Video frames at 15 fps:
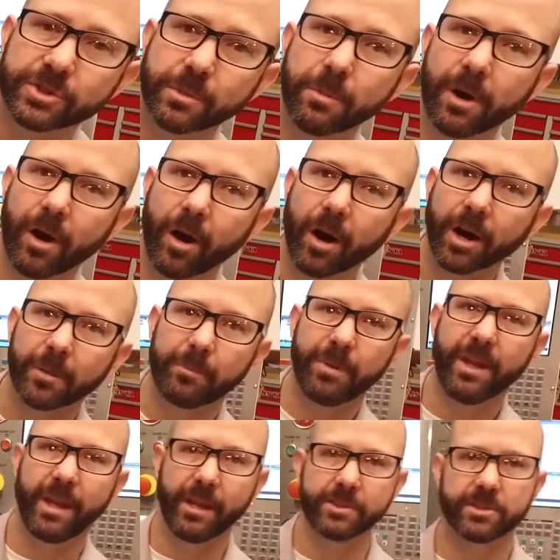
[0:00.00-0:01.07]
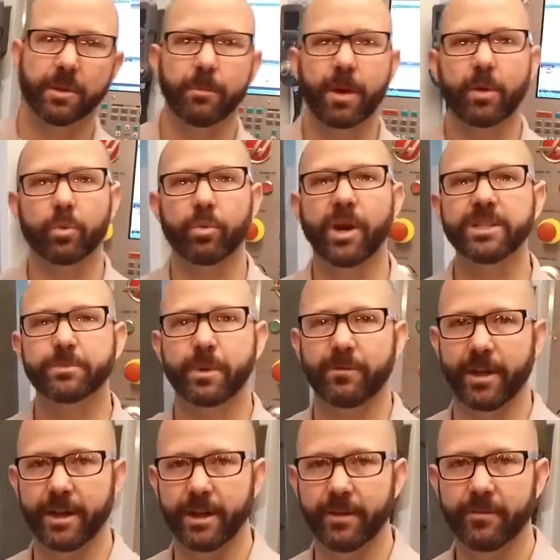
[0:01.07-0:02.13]
some RP, some rust
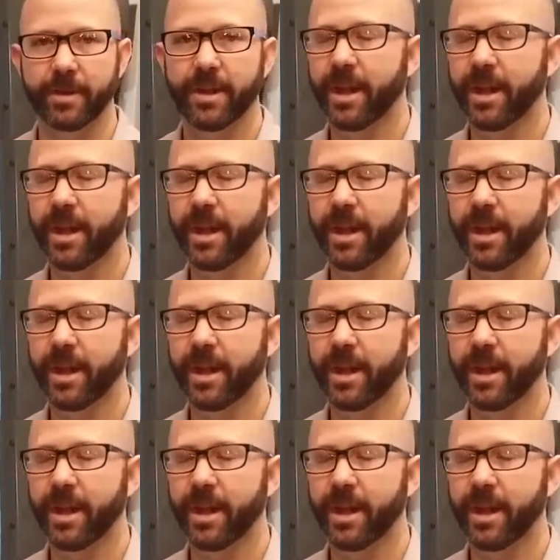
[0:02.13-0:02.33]
preventative,